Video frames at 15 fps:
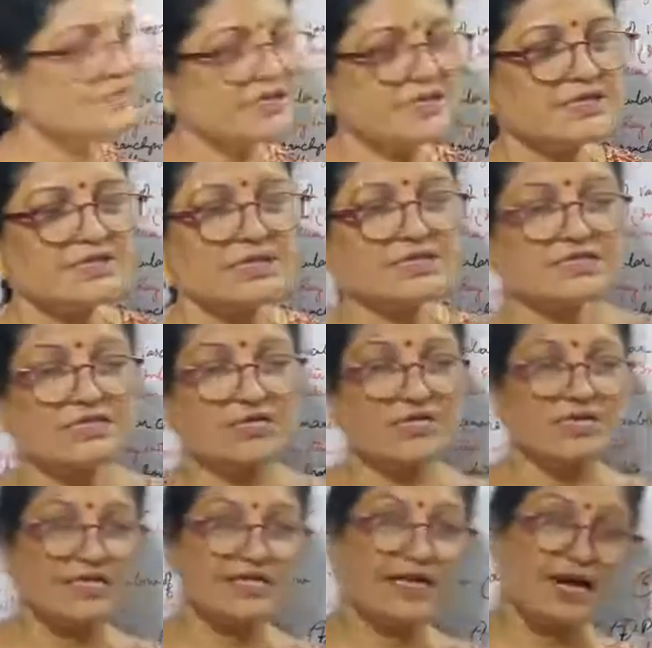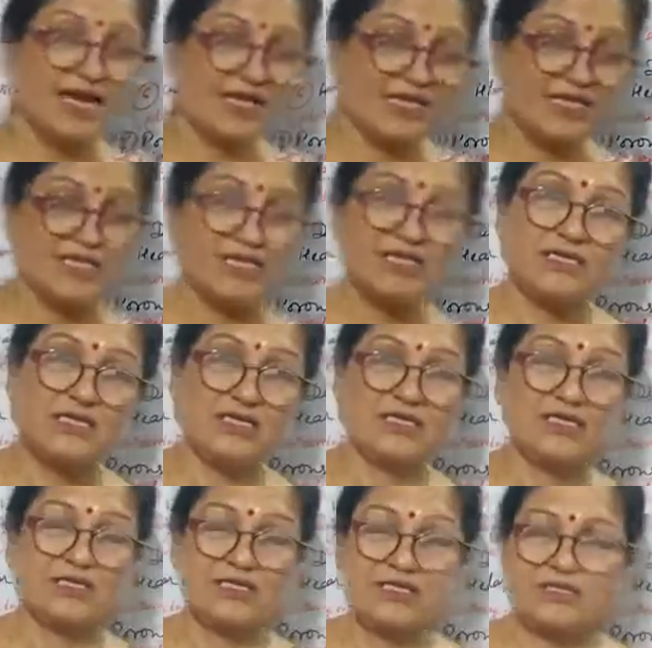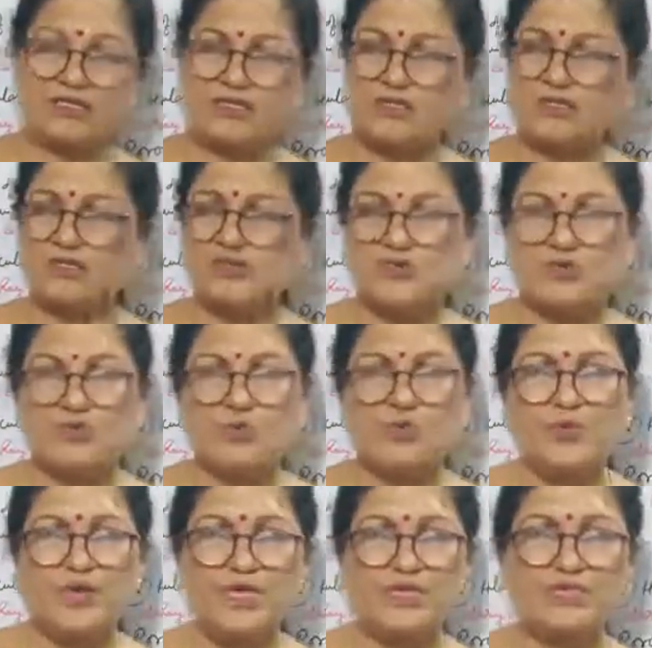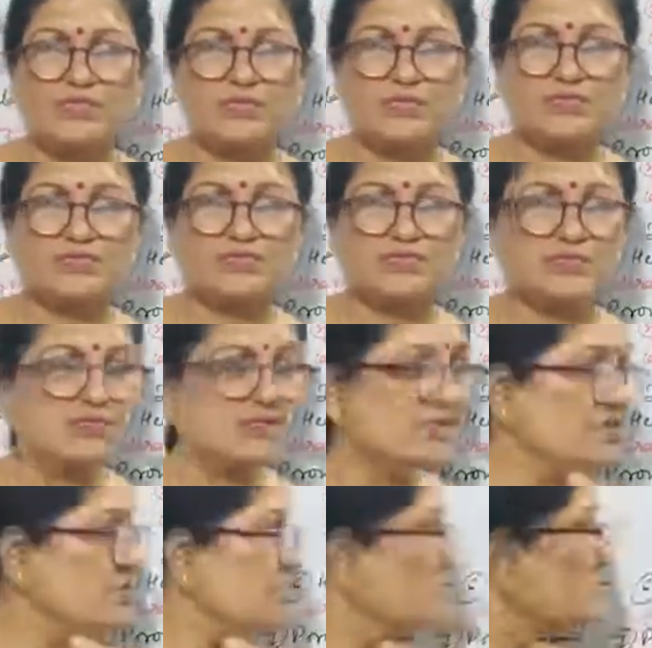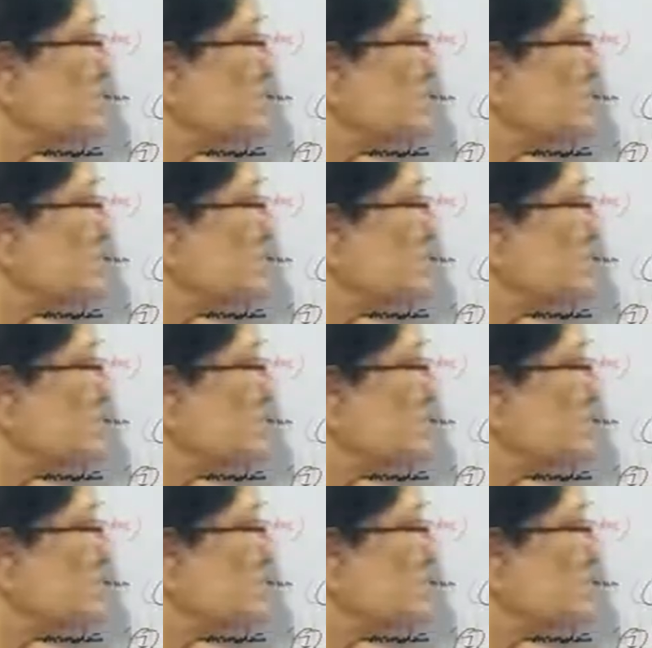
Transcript: it is dark in color. So when this new